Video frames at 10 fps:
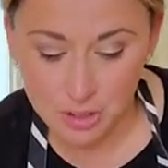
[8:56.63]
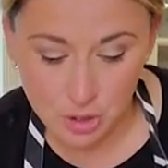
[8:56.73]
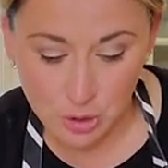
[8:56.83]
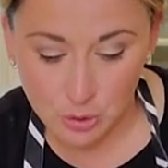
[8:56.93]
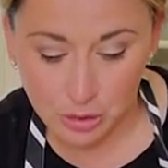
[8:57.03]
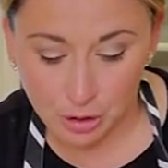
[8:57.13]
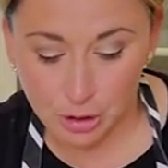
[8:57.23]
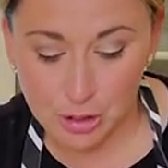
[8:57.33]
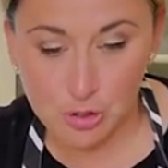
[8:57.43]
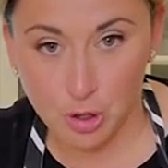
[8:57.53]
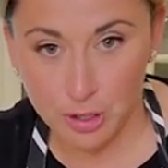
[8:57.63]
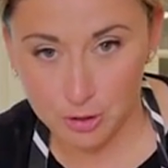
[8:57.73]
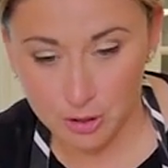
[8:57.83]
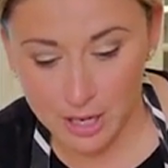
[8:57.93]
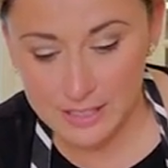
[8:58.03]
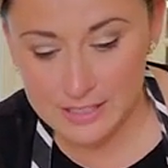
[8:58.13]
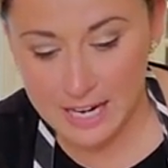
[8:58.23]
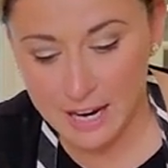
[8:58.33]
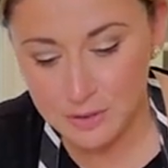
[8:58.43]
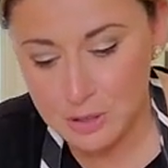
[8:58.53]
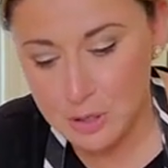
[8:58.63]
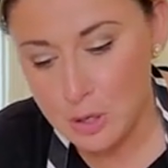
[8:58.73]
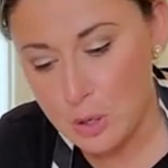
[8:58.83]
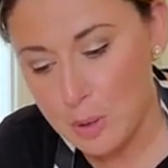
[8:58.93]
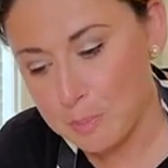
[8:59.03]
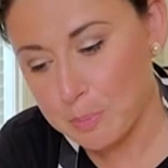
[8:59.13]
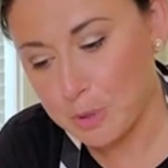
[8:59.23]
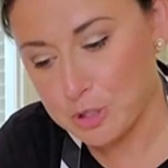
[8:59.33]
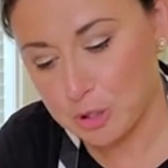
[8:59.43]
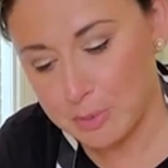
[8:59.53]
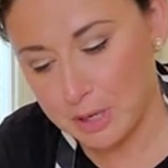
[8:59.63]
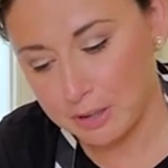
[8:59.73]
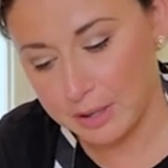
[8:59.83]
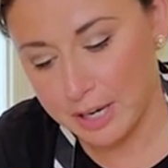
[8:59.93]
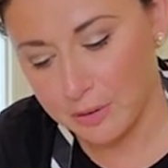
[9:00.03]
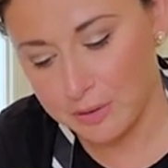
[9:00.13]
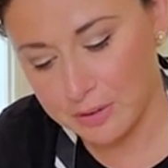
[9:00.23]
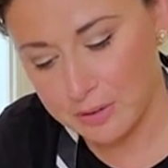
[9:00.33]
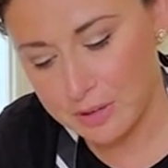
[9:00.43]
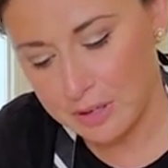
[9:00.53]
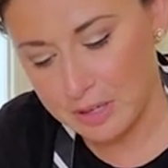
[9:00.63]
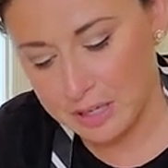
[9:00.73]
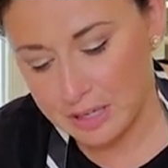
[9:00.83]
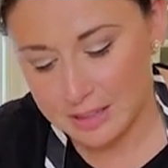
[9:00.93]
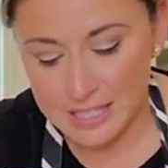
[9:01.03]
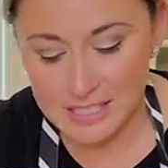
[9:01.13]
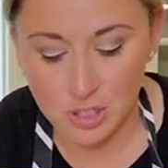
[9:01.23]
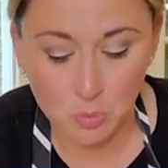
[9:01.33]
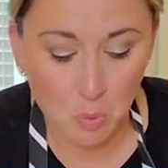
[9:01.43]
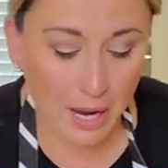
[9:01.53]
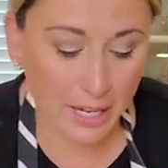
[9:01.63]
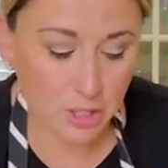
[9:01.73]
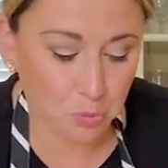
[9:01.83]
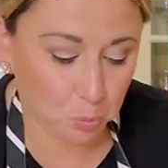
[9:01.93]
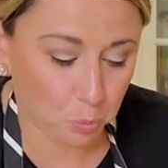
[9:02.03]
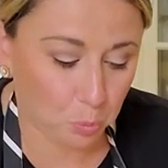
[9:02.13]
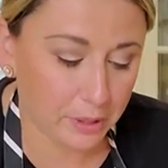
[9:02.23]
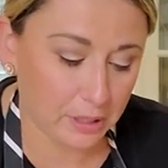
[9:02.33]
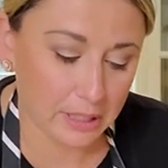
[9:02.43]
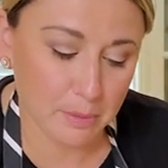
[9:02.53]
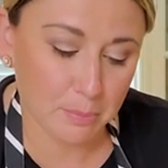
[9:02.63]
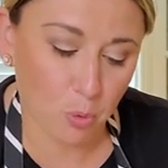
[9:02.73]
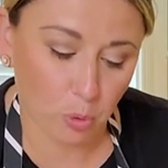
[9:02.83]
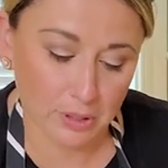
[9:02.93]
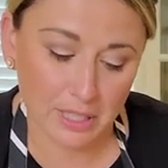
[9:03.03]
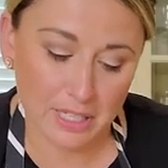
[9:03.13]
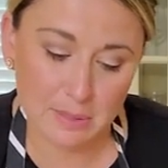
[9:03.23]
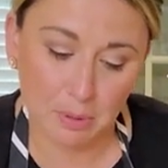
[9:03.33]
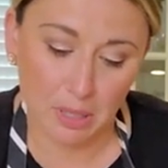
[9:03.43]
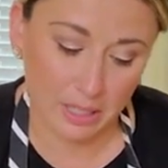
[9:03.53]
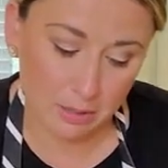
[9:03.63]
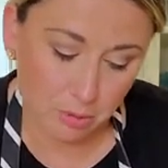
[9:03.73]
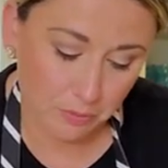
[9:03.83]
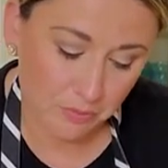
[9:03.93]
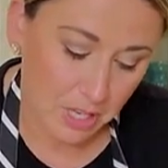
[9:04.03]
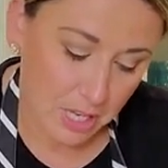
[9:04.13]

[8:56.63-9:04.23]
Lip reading: 2/3, draw your line down, push your butter out. This is why it's really important that it's pliable.